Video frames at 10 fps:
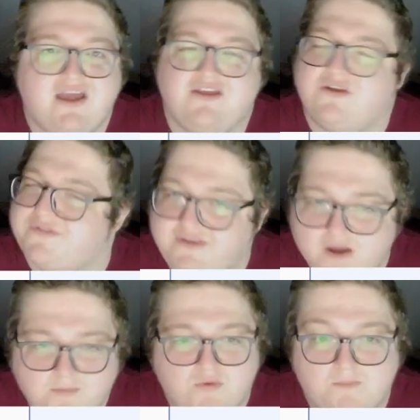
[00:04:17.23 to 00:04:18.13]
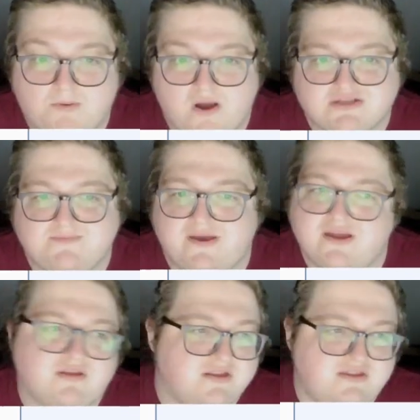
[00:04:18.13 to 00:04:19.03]
you know, the #1
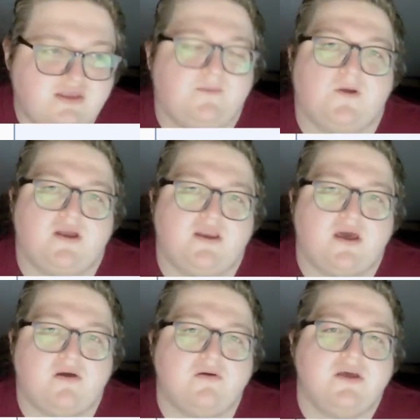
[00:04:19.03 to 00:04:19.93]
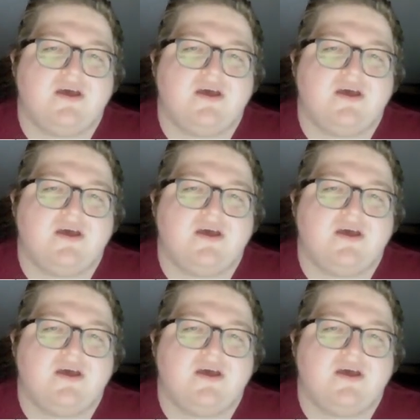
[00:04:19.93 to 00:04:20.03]
prospect on the team right now.